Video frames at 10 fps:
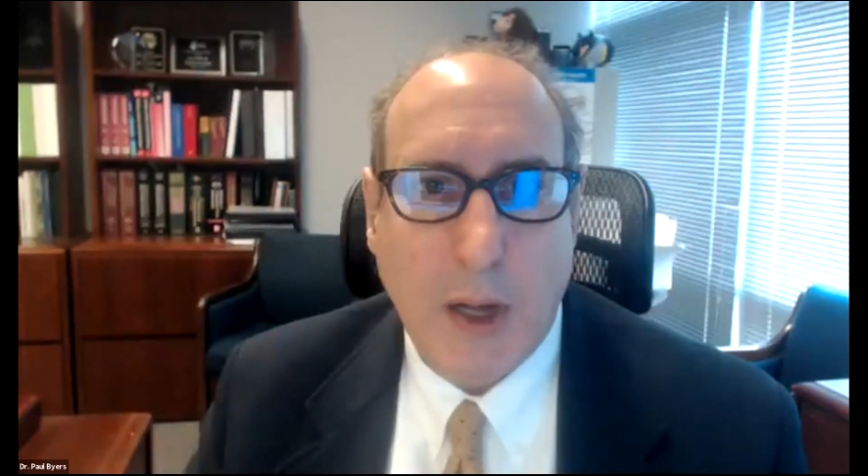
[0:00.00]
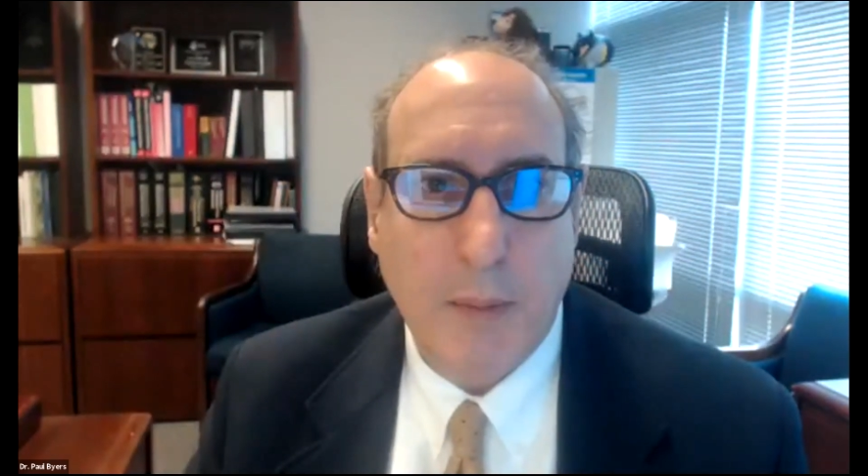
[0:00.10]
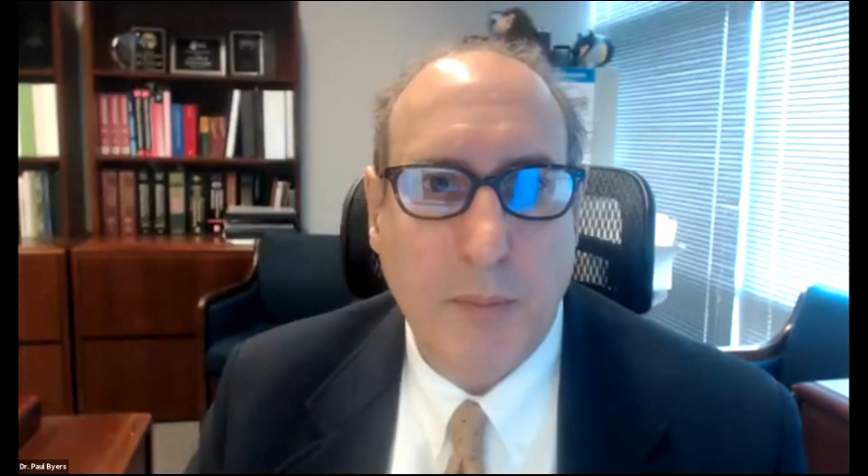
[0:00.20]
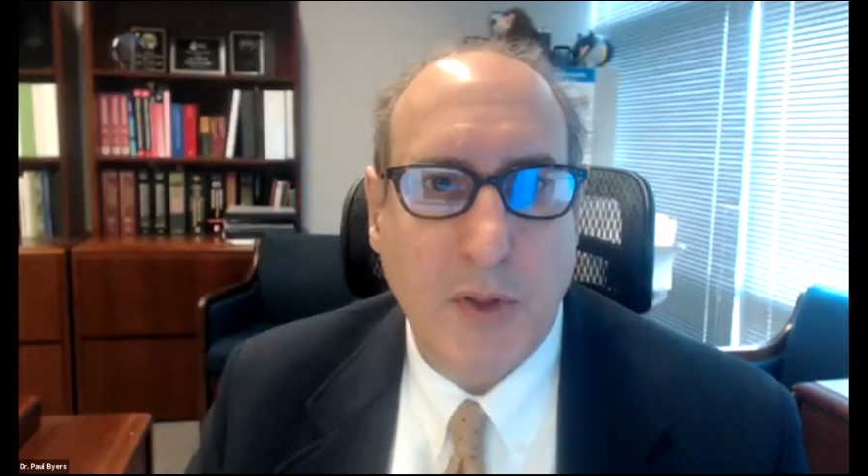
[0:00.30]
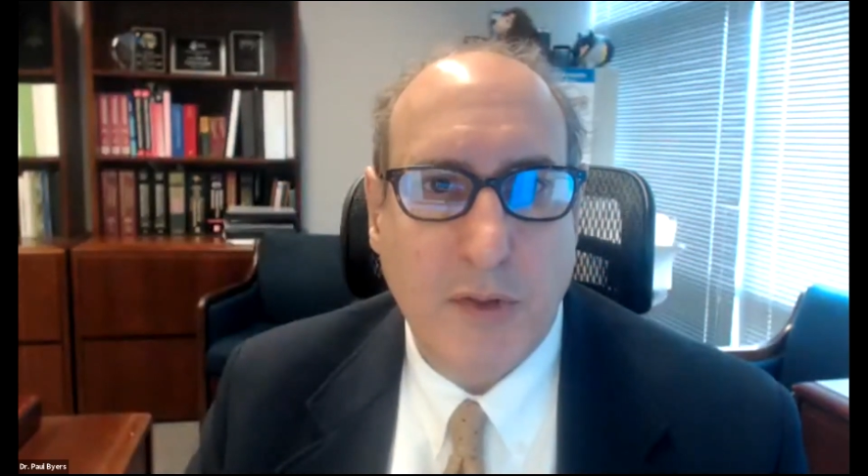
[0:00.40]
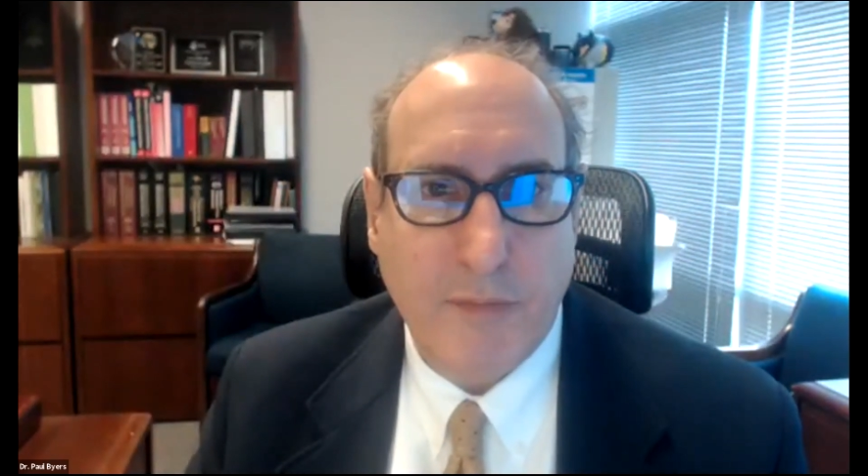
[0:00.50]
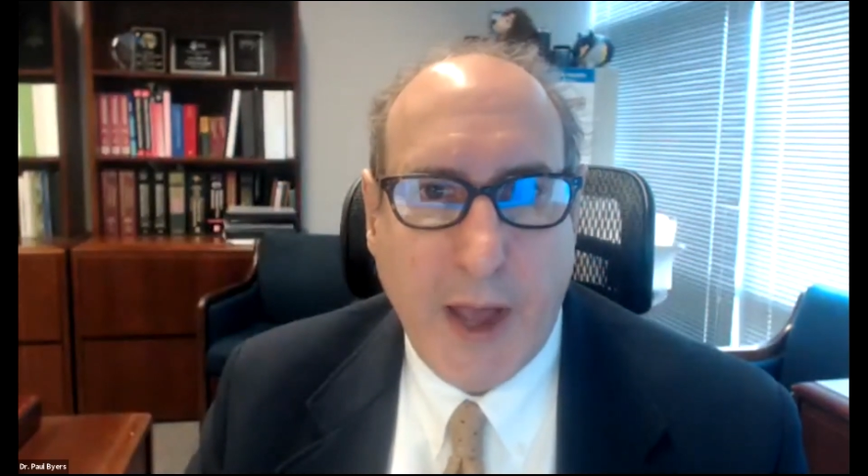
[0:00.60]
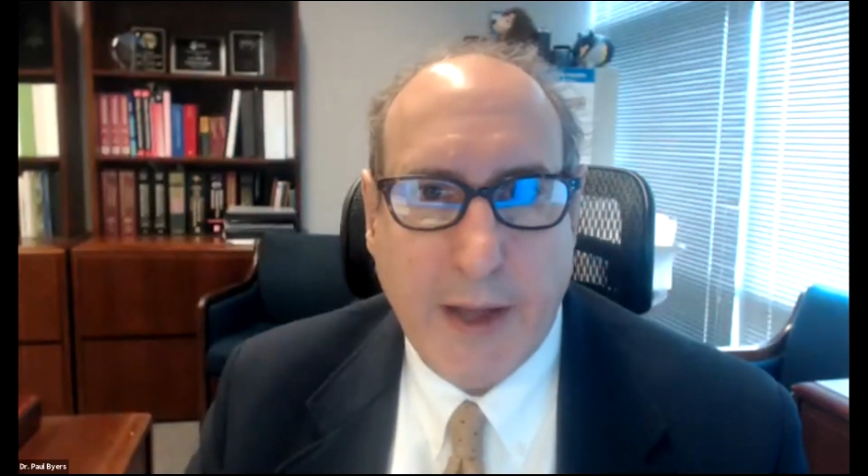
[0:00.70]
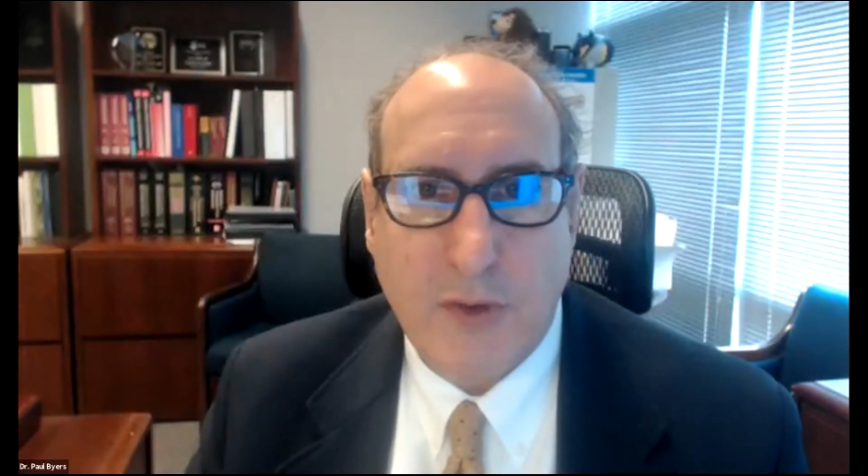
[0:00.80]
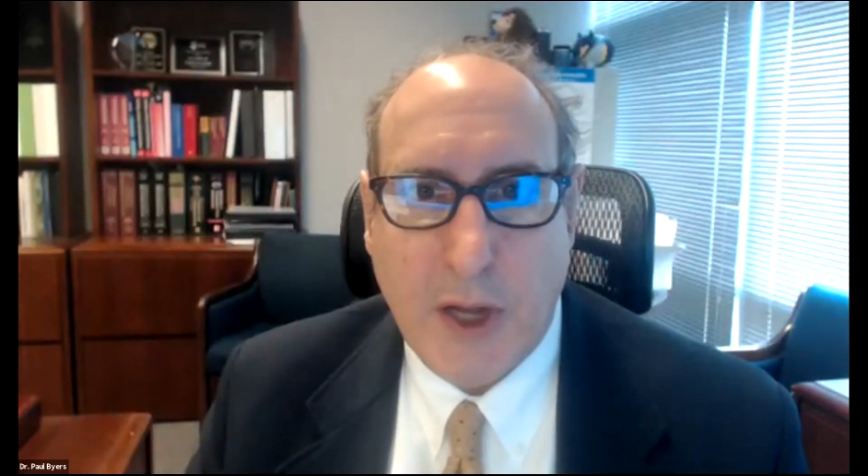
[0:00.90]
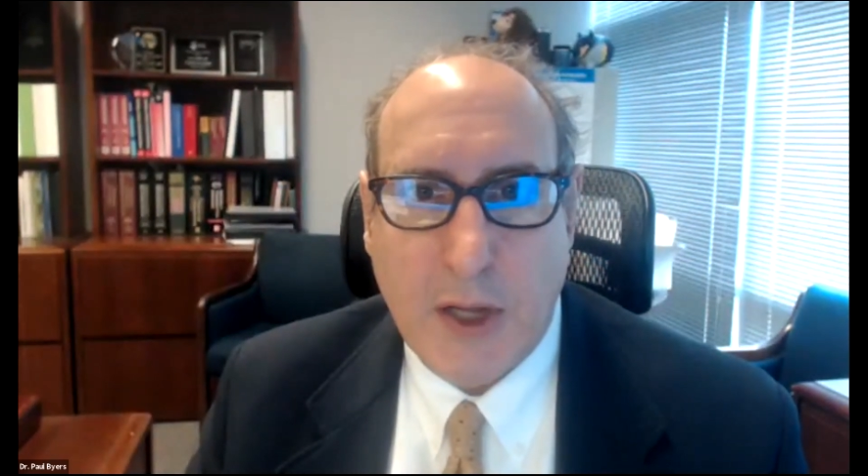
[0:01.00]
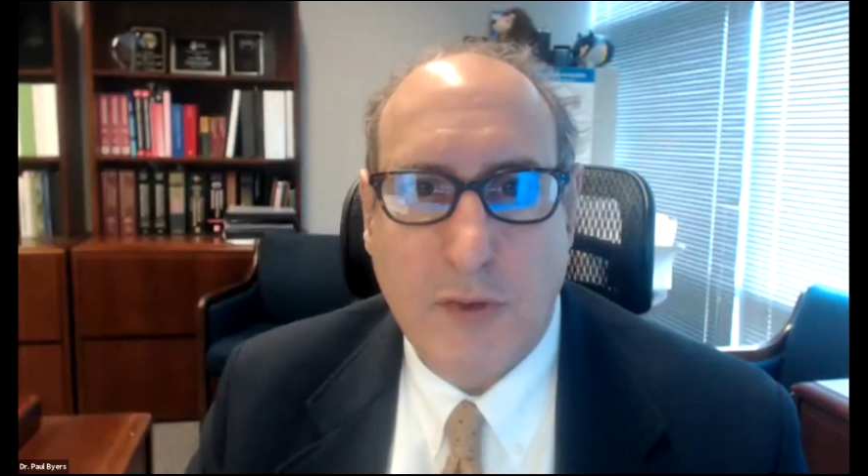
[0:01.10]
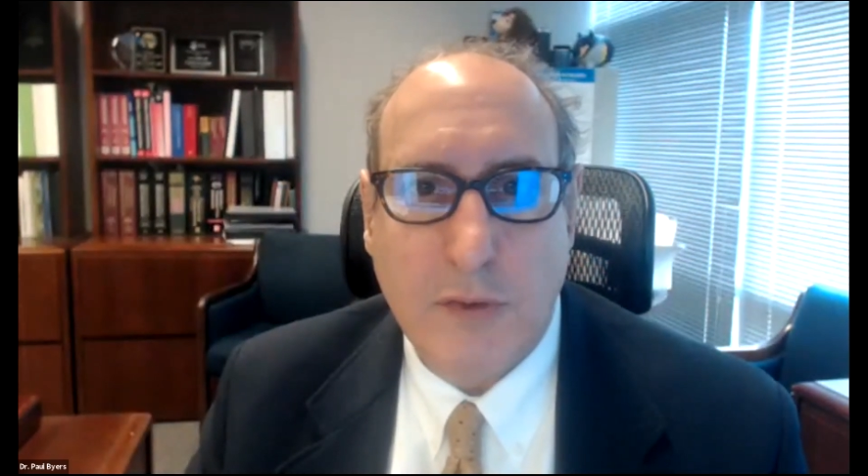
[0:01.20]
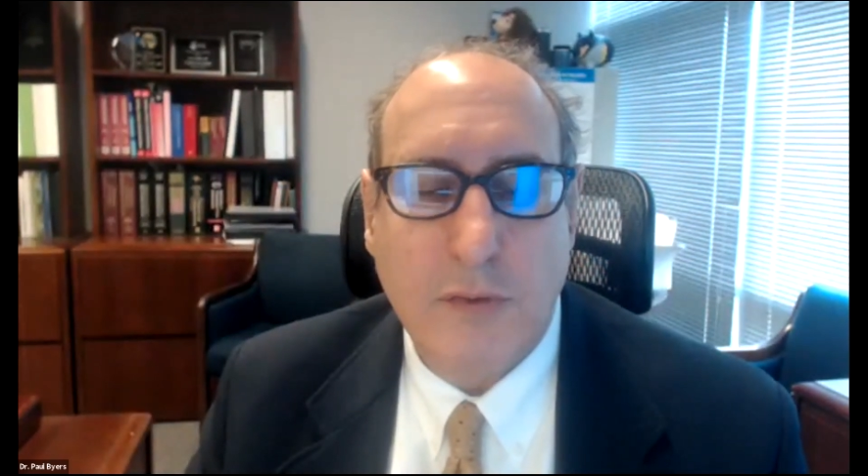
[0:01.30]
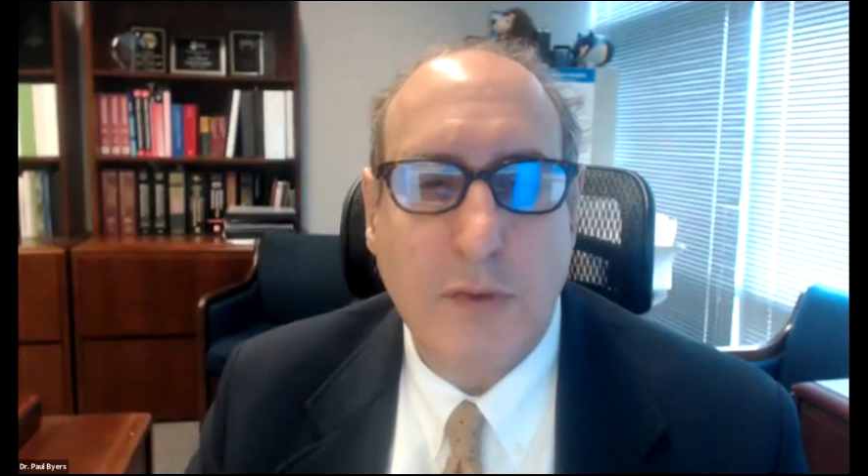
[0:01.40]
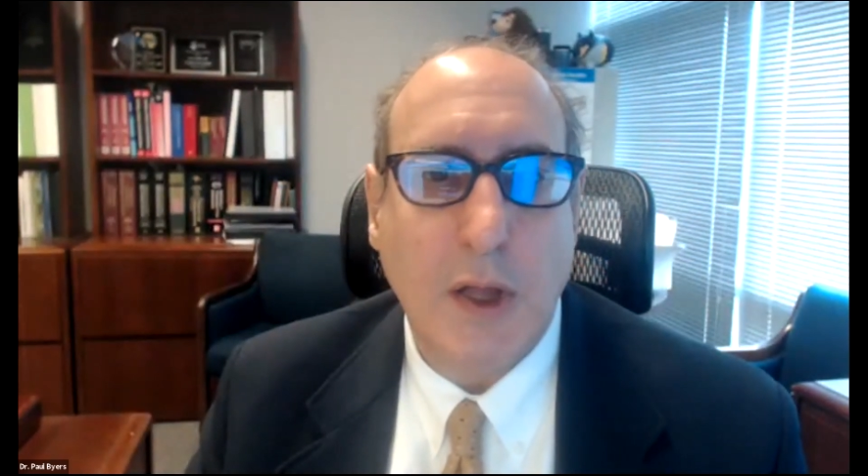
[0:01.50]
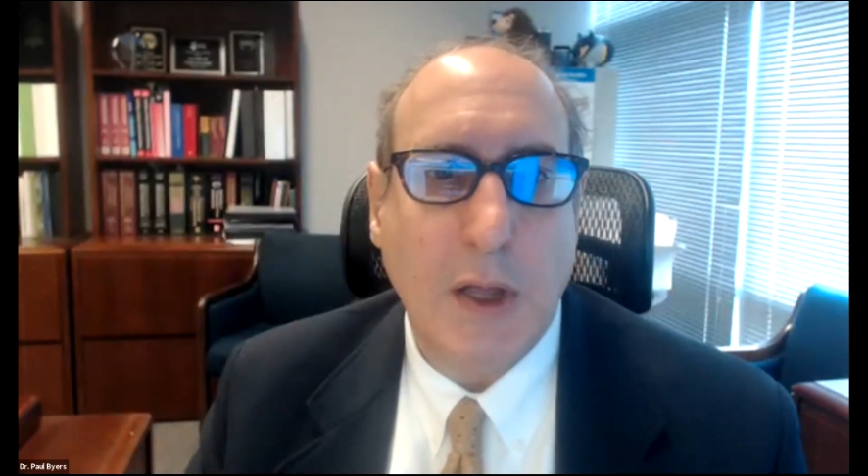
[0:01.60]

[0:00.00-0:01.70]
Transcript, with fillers: um, the vaccinations.